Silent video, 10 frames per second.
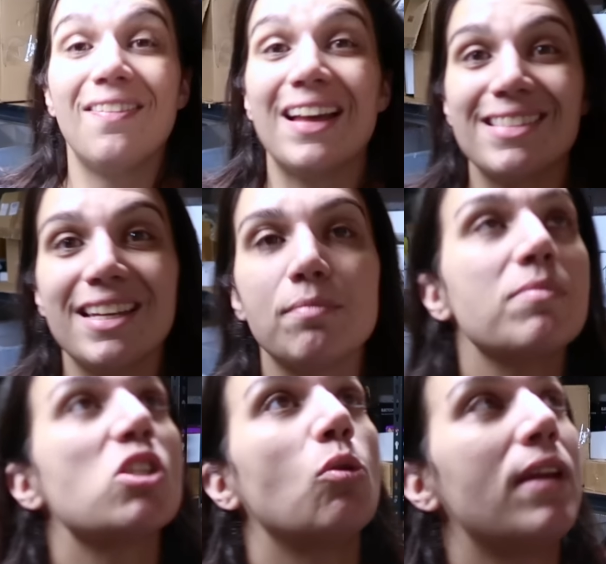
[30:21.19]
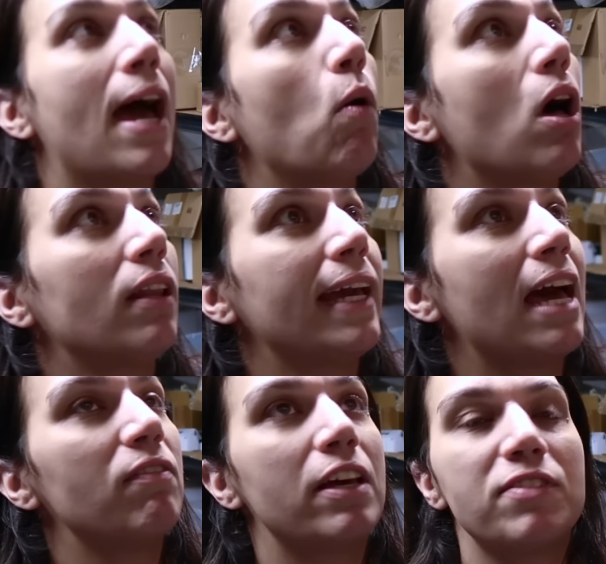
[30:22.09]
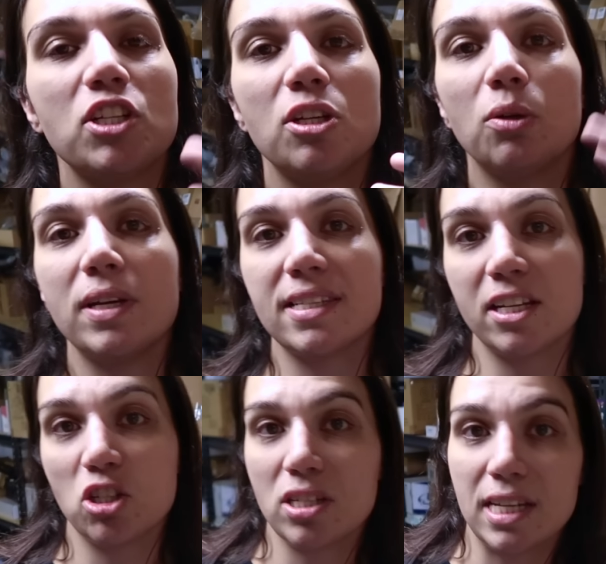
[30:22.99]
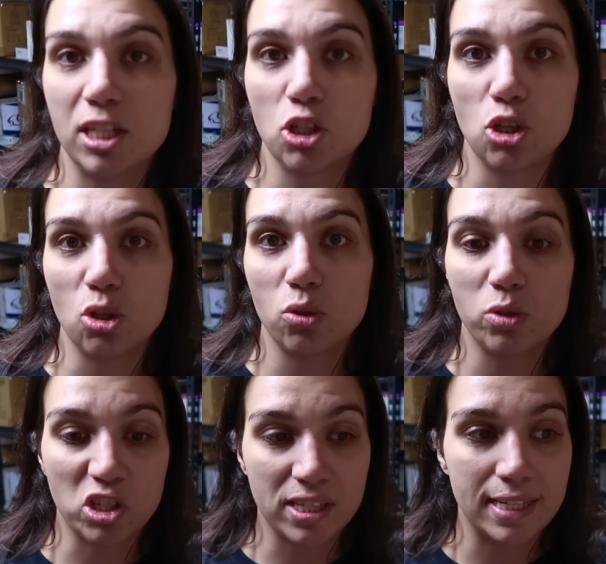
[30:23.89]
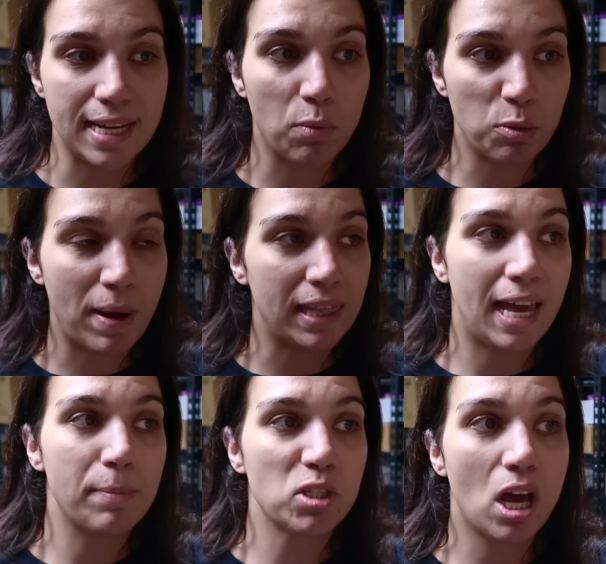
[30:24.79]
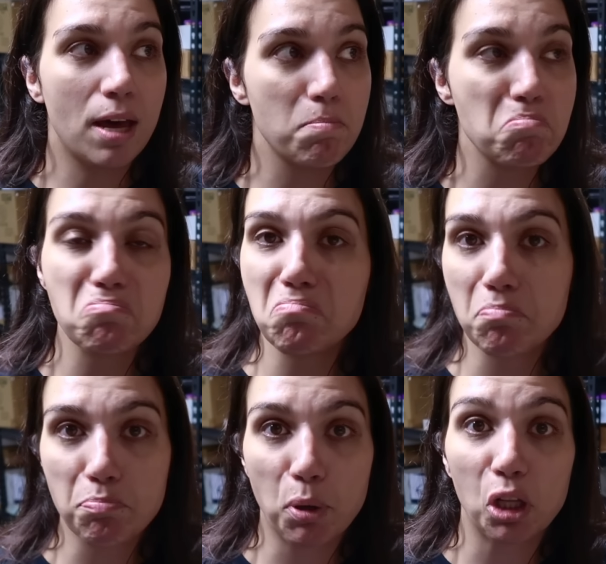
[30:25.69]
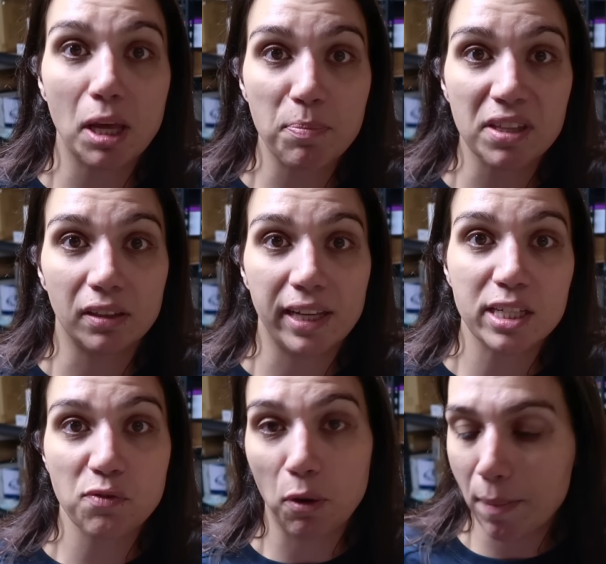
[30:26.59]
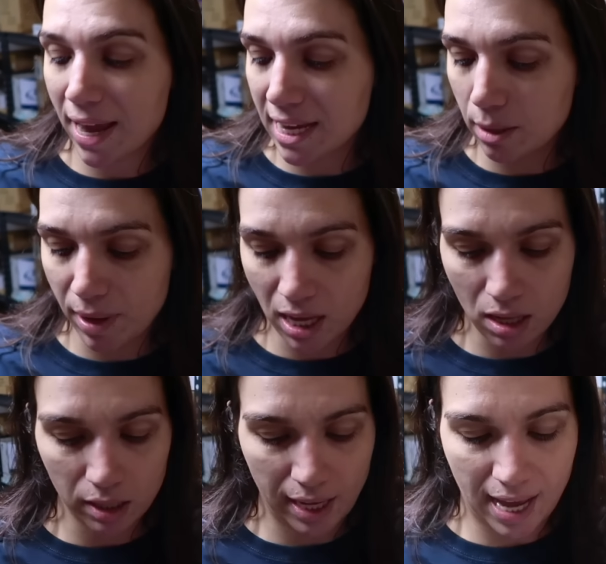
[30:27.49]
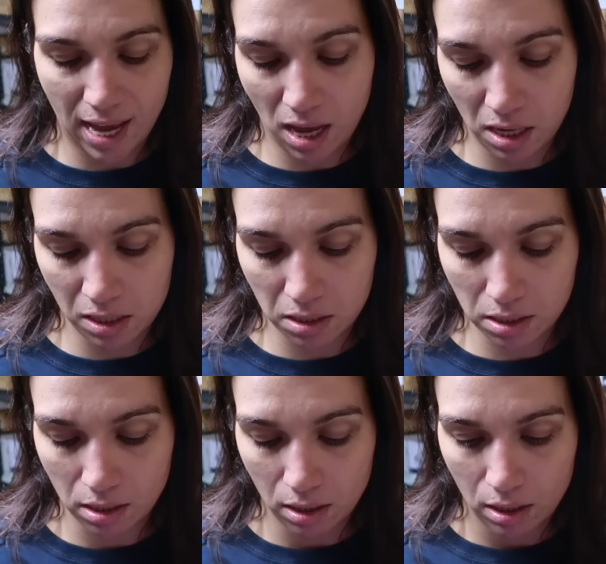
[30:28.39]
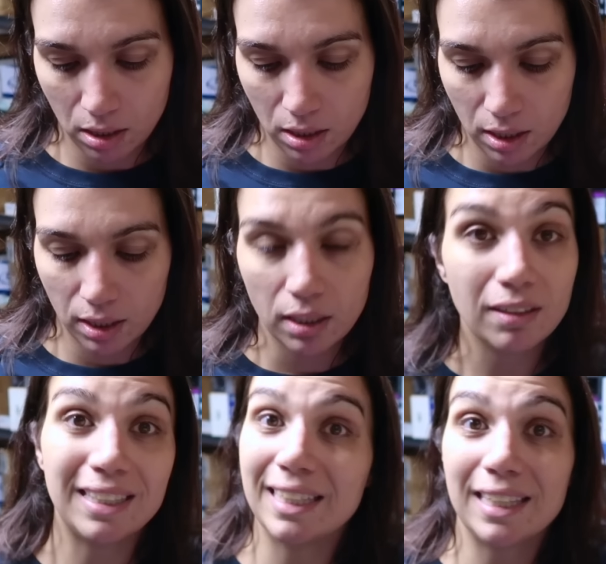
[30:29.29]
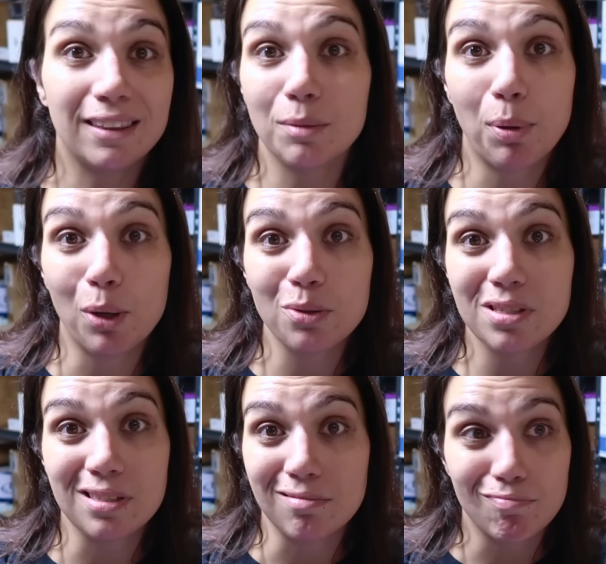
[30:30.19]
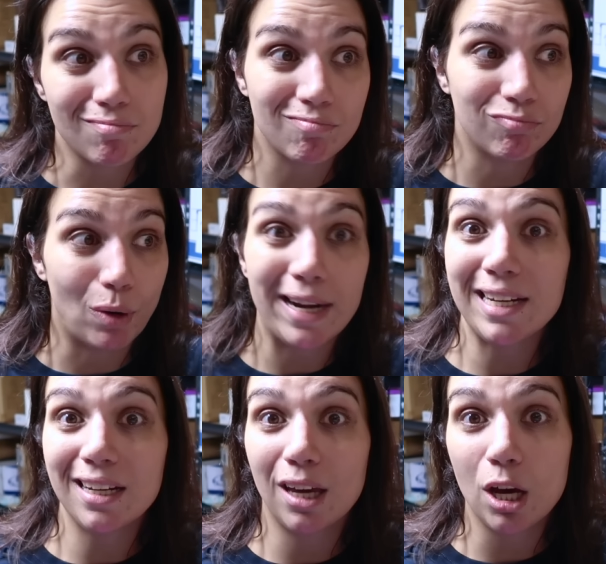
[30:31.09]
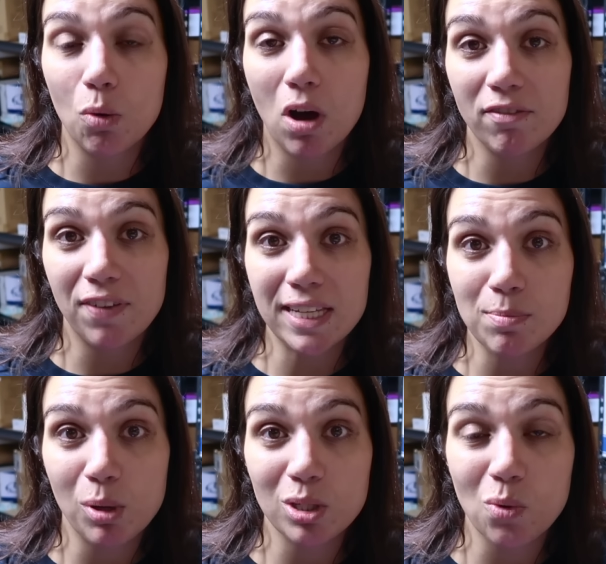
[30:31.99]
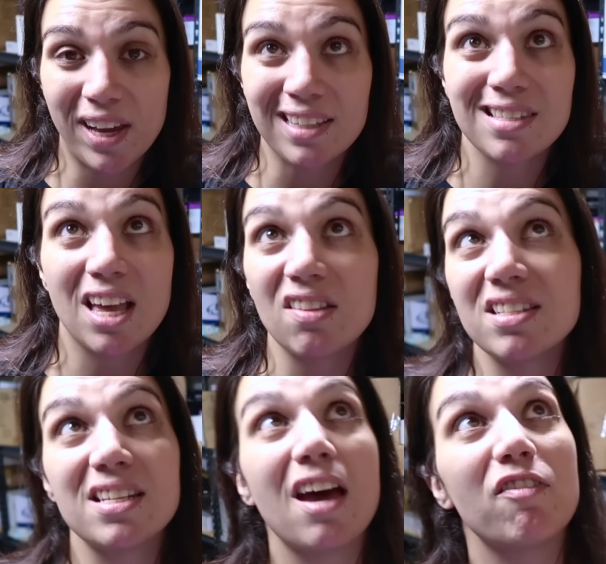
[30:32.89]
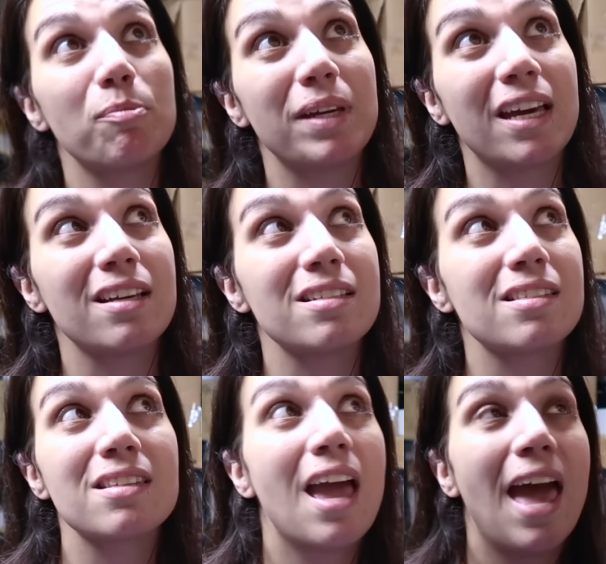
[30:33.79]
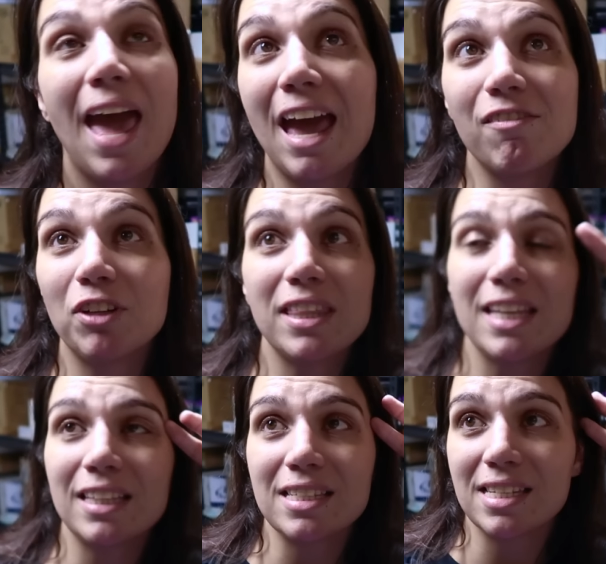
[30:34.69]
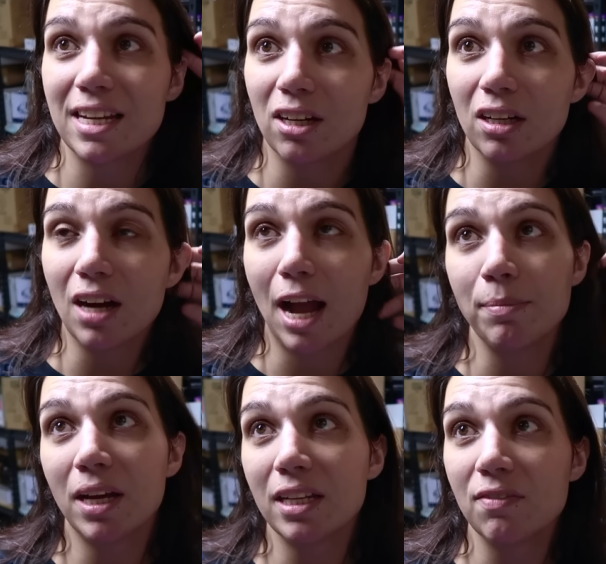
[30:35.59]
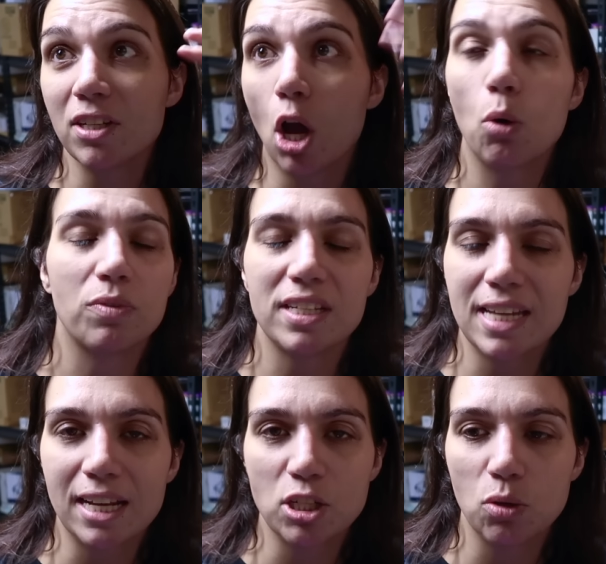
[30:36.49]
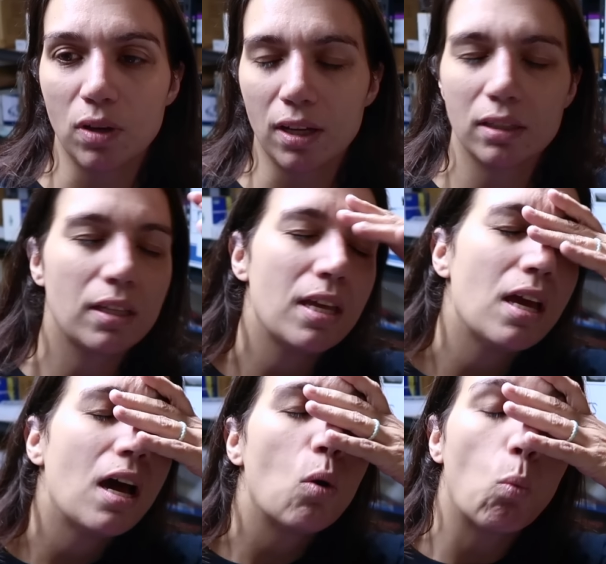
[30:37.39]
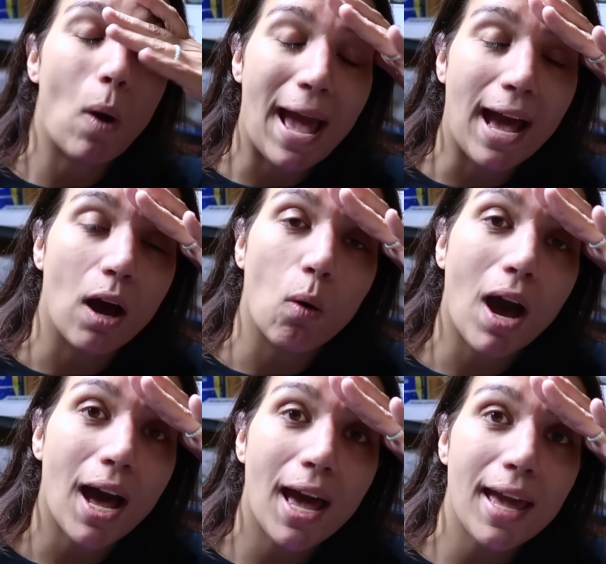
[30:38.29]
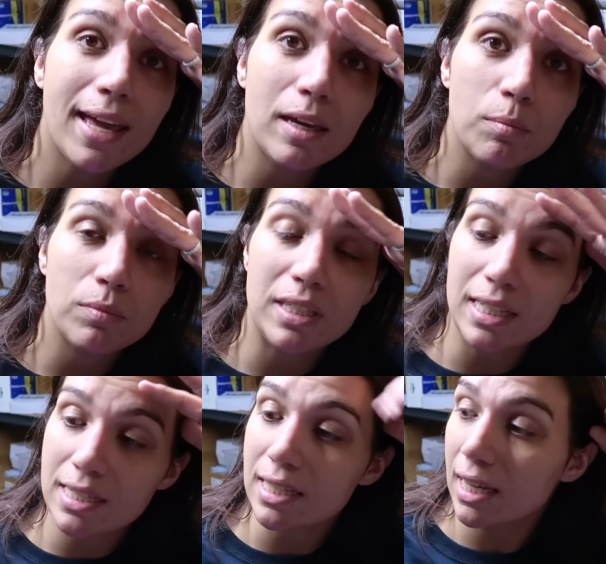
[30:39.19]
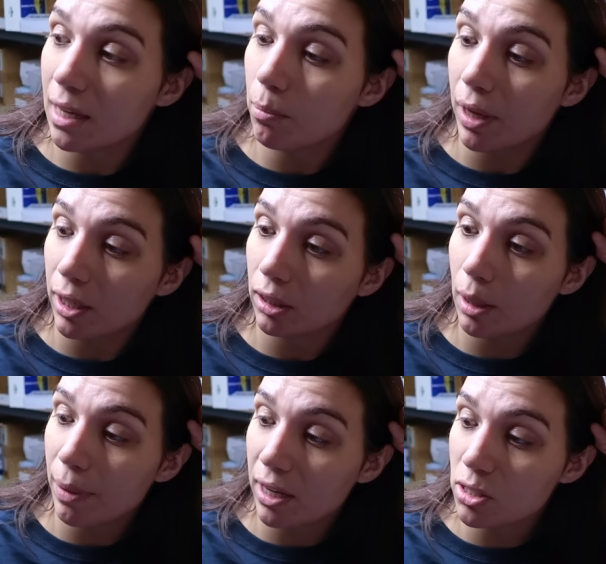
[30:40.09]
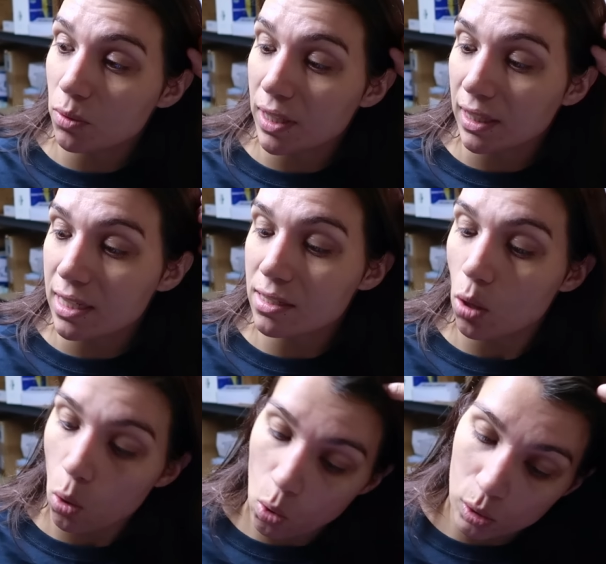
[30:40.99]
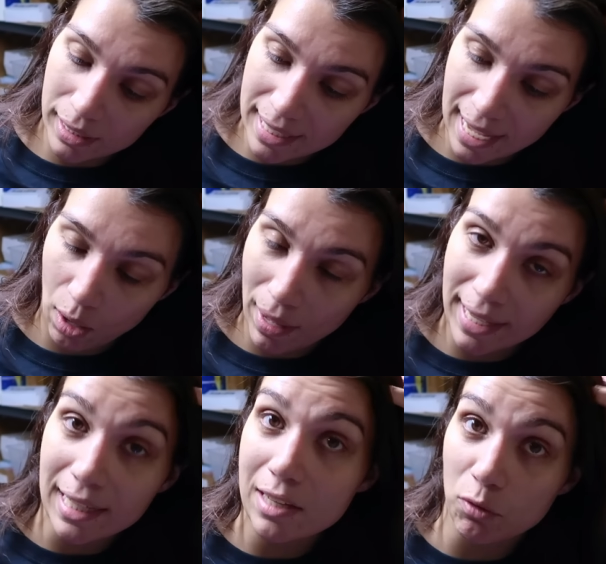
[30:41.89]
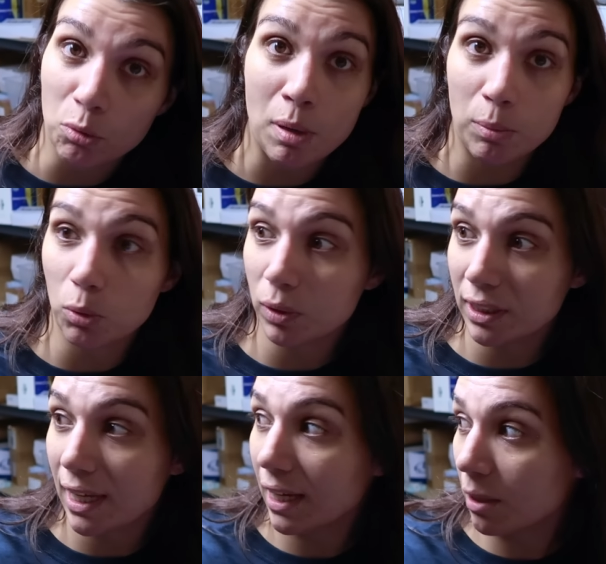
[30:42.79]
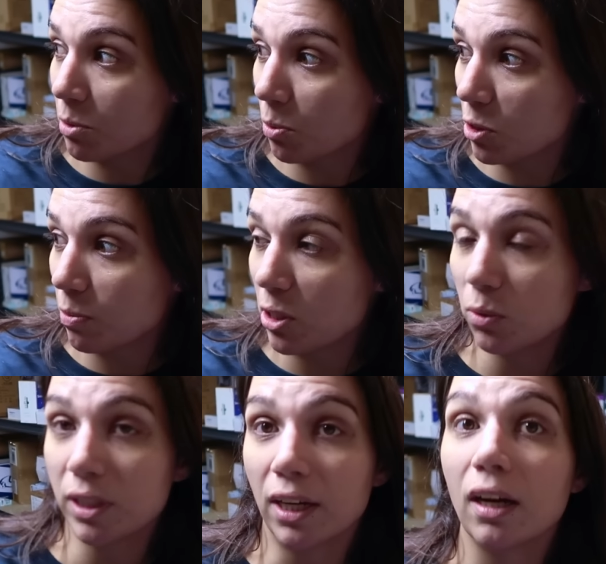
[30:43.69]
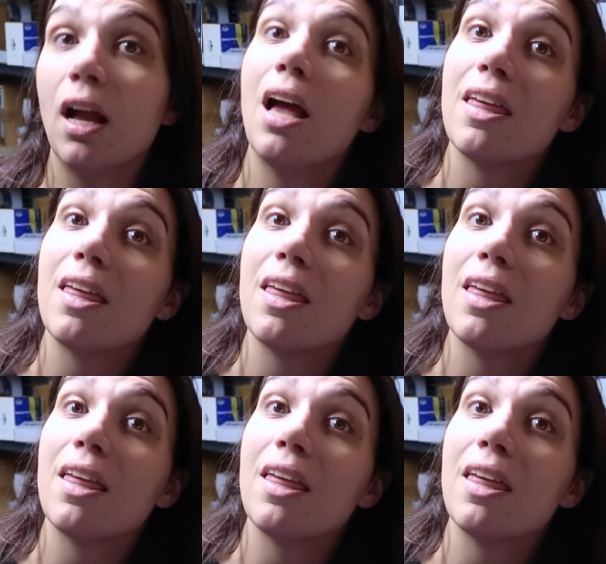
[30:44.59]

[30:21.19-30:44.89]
and that's it. So now all I have left to do is I just need to just sit down with my laptop, pull up the links from my email, and get the posts ready to go on Facebook so I can sell the stuff because everything that's here, I'm not even, oh, the tattoo, wow, I need to get better about doing this. Holy cow, I can't even remember what the heck I'm supposed to be doing here.